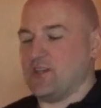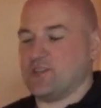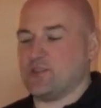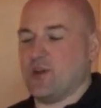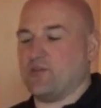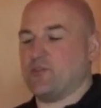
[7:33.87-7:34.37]

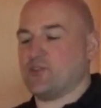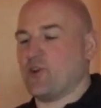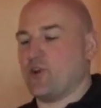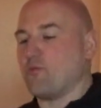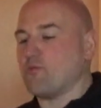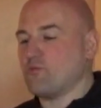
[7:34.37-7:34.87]
So I've just
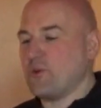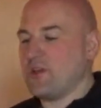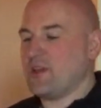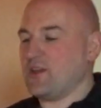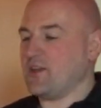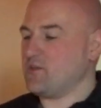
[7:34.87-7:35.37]
got a
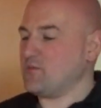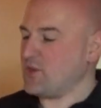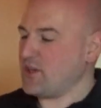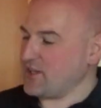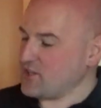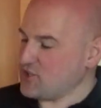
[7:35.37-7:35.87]

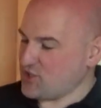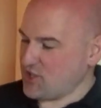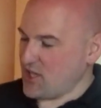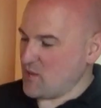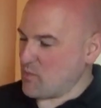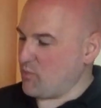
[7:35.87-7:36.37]
really
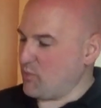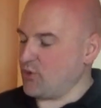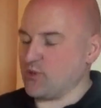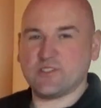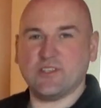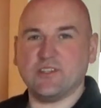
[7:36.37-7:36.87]
cheap,
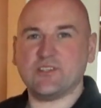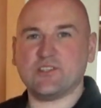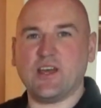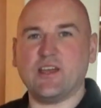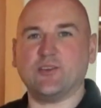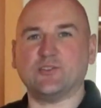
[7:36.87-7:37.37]
bought in the
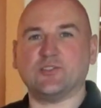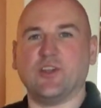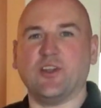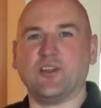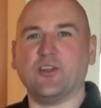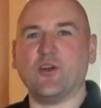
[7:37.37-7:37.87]
sales
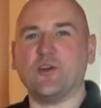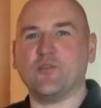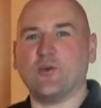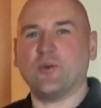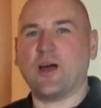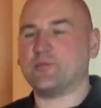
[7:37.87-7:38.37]

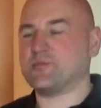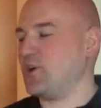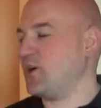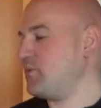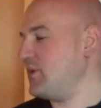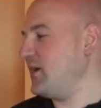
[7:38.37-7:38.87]
Lenovo
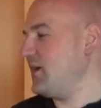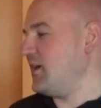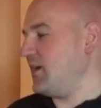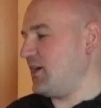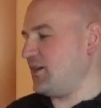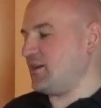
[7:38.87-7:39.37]
laptop,
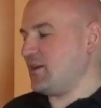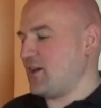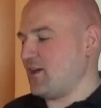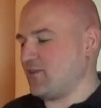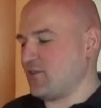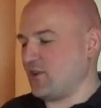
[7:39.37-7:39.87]
and in
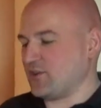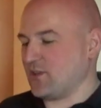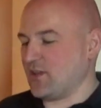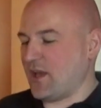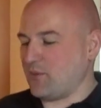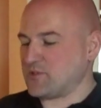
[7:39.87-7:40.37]
there I've got the
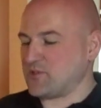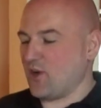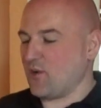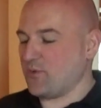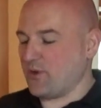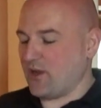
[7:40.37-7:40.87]

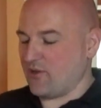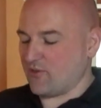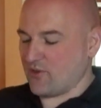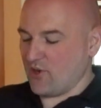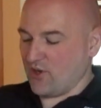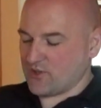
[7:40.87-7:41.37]
laptop,
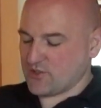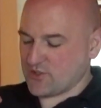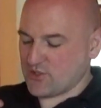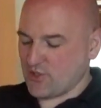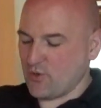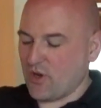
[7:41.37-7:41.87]
I've got
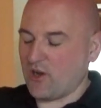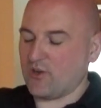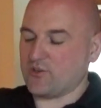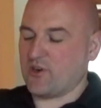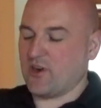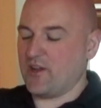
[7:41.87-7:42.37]
2
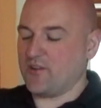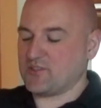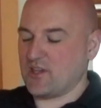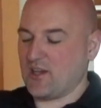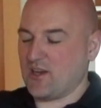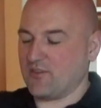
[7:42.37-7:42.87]
hard
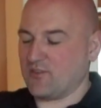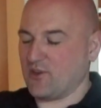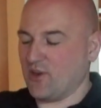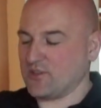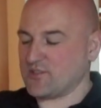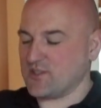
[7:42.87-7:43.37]
drives, and I've
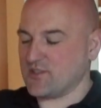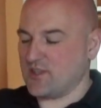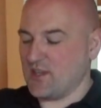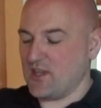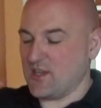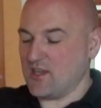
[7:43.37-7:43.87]
got
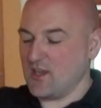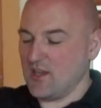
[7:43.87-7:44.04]
the